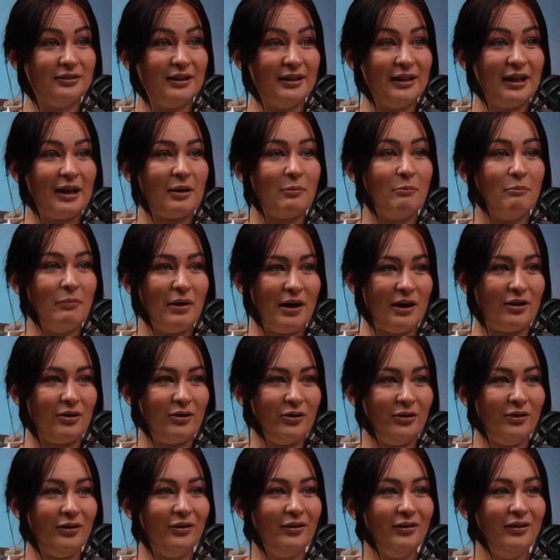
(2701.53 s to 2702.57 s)
and like
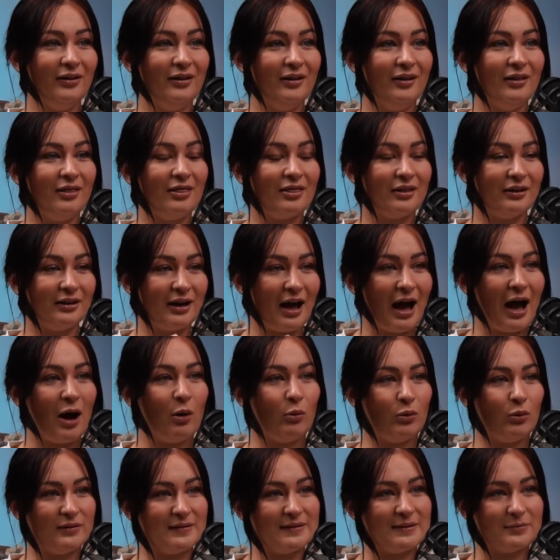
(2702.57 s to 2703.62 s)
better than
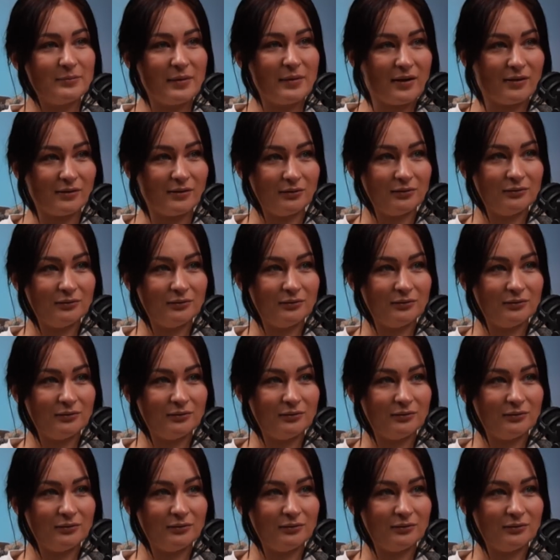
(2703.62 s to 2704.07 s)
our smell.